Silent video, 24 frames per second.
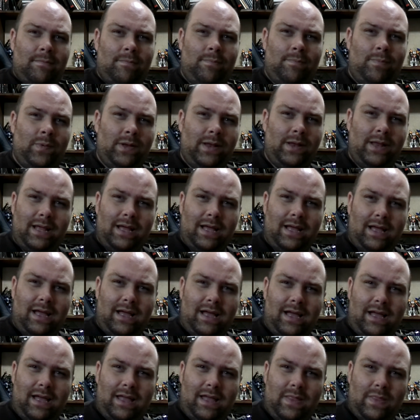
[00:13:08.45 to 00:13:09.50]
But
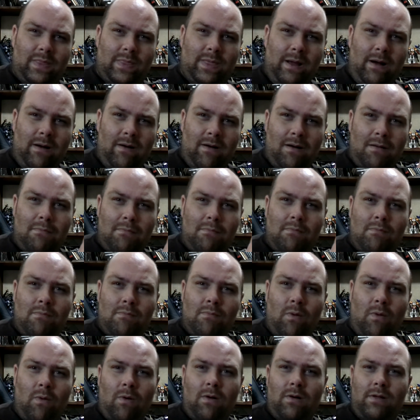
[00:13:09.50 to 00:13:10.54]
there are
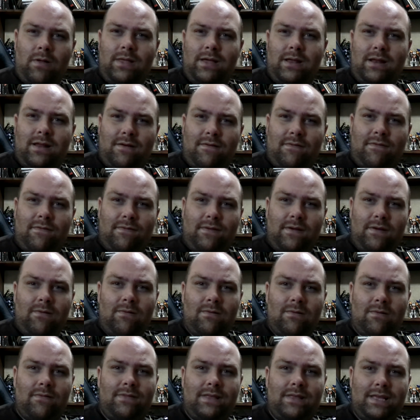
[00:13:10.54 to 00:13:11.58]
more than a
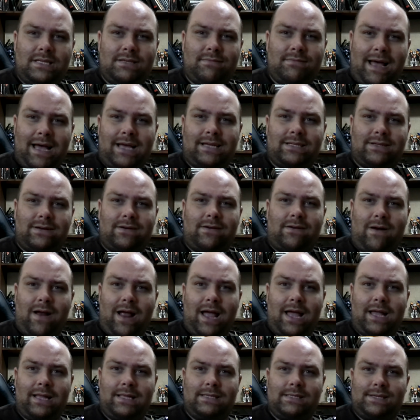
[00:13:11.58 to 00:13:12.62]
few of these master
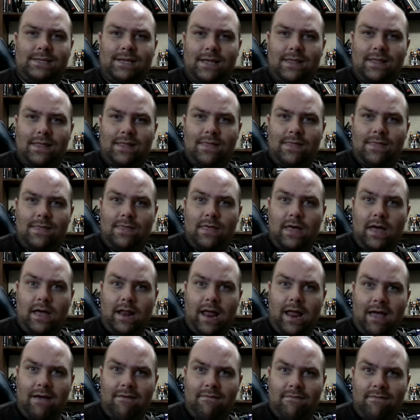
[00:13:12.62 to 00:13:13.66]
grades that
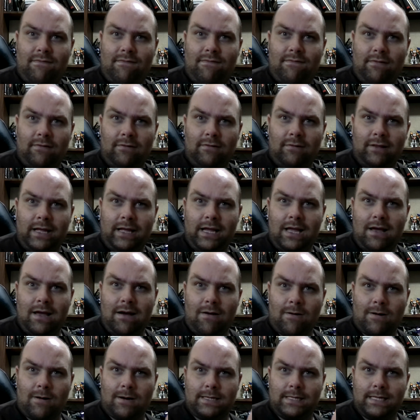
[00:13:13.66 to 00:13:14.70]
have fully
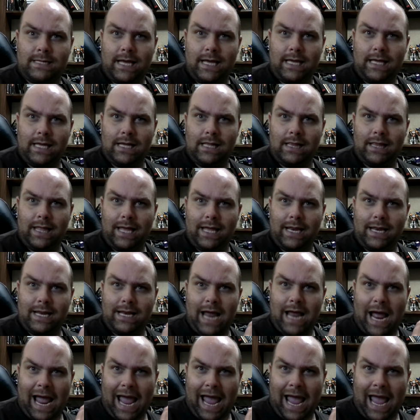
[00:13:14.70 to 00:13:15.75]

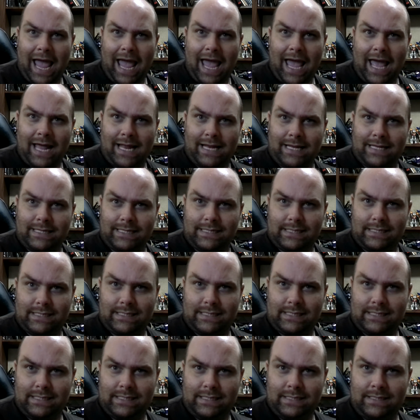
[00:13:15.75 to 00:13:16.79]
articulated
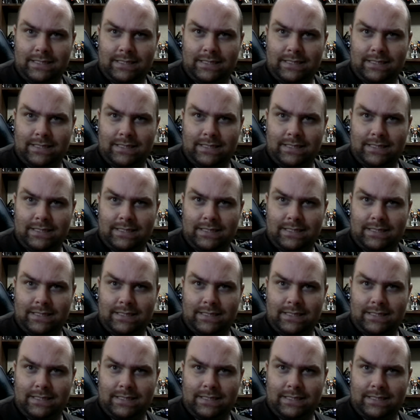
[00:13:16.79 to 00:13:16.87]
hands.